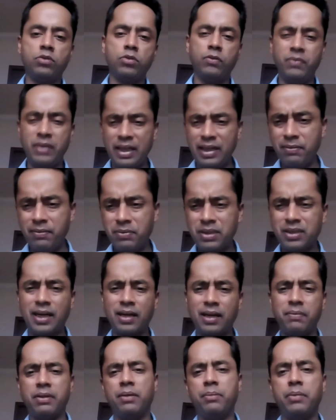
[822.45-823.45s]
So we
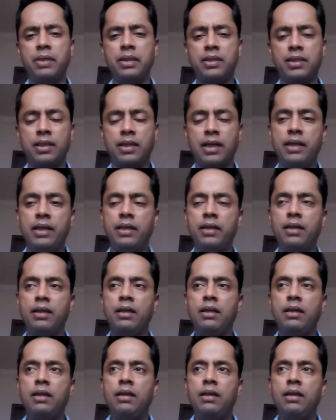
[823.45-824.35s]
start with a basic idea.